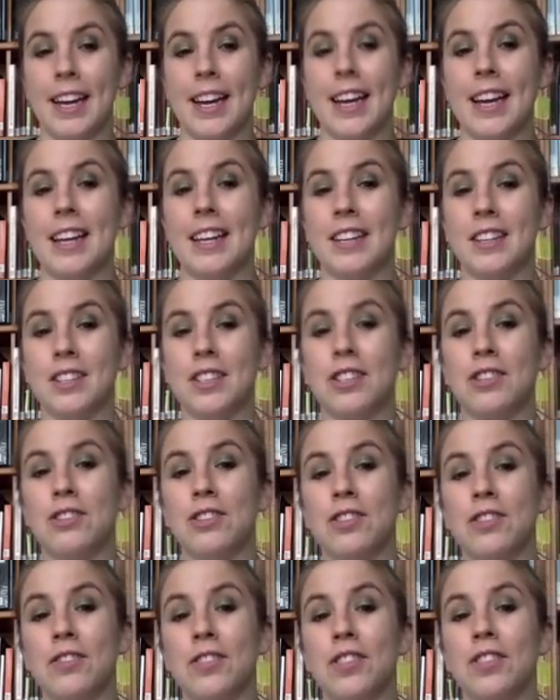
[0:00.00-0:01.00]
And in a search
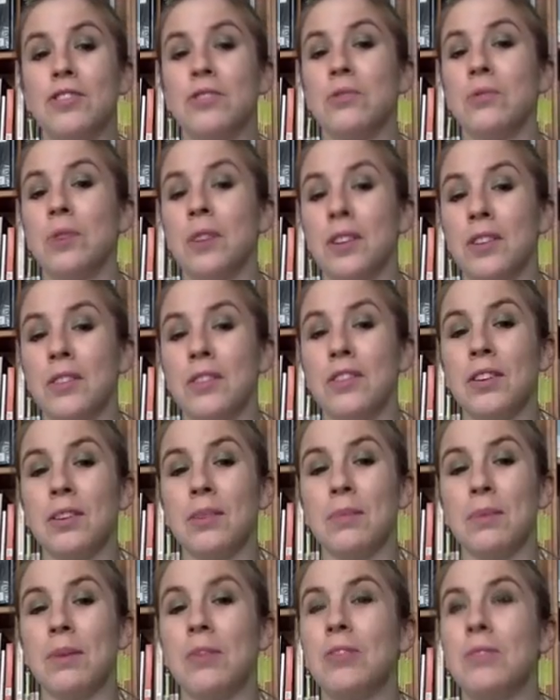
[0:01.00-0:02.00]
of his Twitter, there
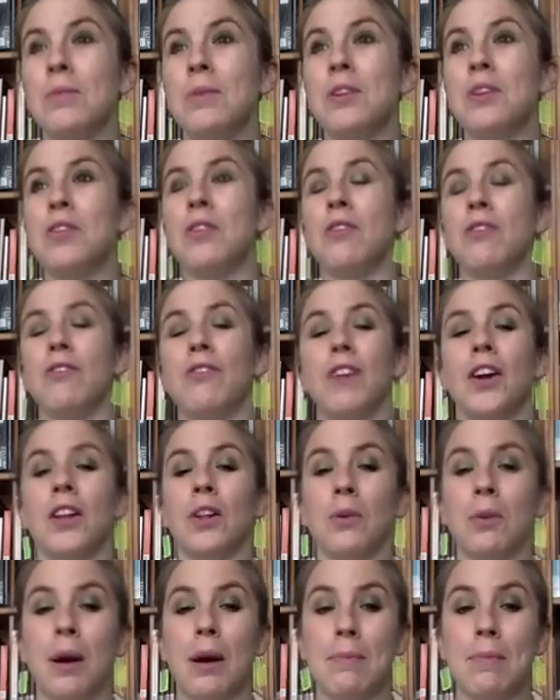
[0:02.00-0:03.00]
appeared to be no
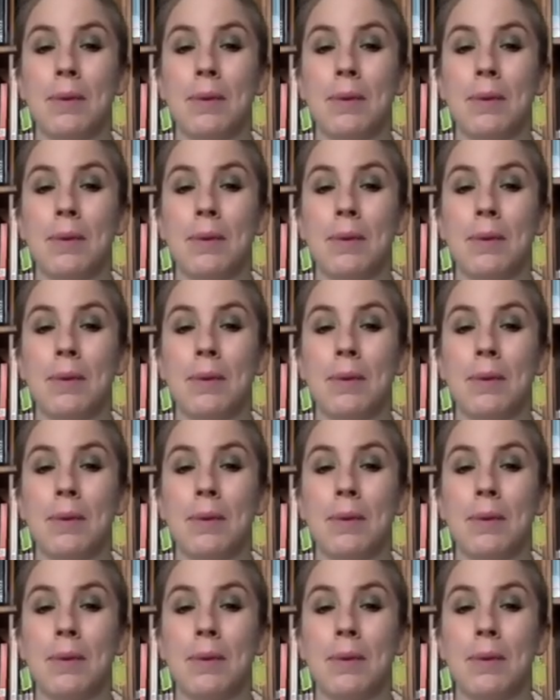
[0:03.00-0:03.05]
follow-up